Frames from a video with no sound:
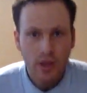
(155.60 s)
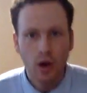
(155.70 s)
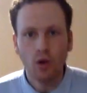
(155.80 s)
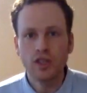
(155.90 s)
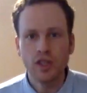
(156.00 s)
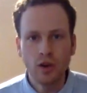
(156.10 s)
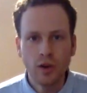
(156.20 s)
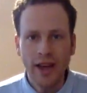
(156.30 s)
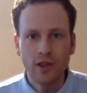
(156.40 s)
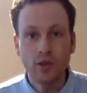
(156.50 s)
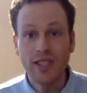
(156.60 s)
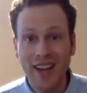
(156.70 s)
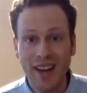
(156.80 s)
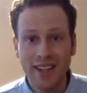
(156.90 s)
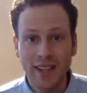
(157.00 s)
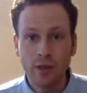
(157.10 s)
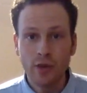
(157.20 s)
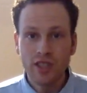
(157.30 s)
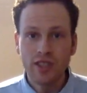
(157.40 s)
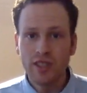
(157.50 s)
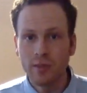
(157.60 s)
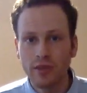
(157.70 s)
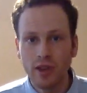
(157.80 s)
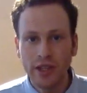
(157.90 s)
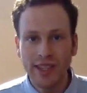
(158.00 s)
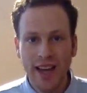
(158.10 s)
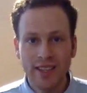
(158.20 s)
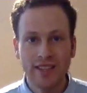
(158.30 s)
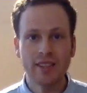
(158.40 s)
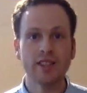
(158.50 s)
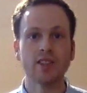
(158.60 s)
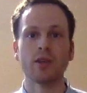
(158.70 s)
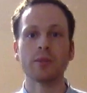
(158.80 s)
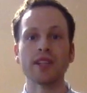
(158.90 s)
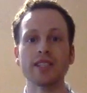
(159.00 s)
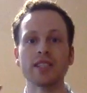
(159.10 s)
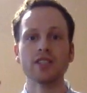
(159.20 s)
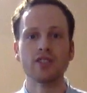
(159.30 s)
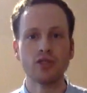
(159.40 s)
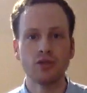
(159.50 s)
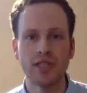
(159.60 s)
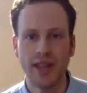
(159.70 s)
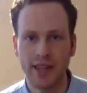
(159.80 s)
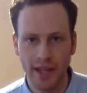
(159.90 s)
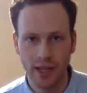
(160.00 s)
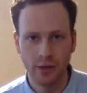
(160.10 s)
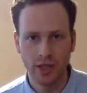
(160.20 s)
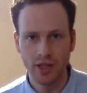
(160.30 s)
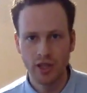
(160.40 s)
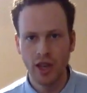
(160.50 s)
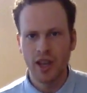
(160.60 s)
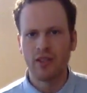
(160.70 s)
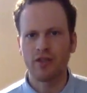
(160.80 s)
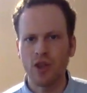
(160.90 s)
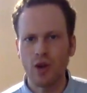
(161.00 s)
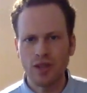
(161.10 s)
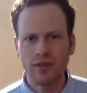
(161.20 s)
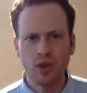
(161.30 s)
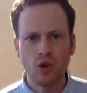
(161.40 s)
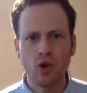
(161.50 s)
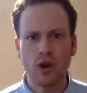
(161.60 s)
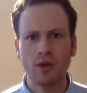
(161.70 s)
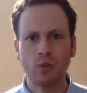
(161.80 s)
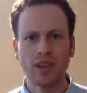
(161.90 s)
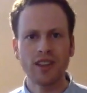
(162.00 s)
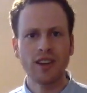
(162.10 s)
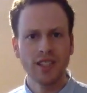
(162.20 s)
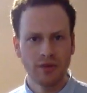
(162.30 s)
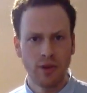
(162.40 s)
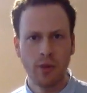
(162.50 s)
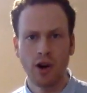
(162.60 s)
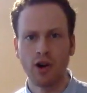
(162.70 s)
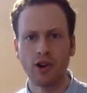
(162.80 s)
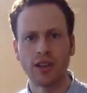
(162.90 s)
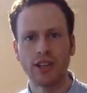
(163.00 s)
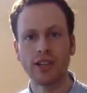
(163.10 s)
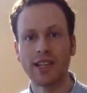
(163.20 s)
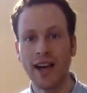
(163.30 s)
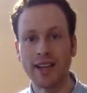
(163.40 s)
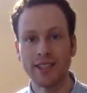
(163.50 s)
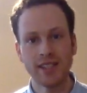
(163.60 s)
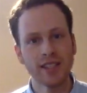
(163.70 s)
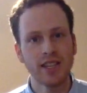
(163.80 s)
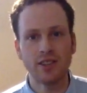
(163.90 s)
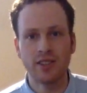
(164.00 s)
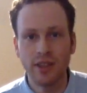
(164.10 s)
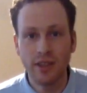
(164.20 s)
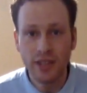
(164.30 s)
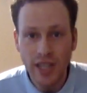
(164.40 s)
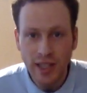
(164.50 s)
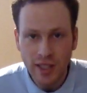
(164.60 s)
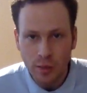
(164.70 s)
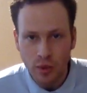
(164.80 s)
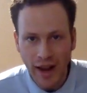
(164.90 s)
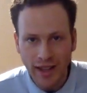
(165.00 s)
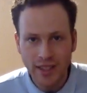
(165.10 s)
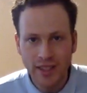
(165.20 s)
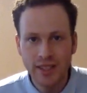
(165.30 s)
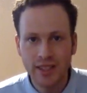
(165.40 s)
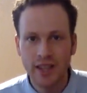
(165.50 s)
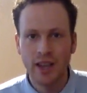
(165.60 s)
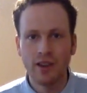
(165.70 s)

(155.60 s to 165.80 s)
Also, I use sign language in some of our classes, so I'm going to teach you sign language. For those of you who are with us from our earlier classes, here's another chance to practice.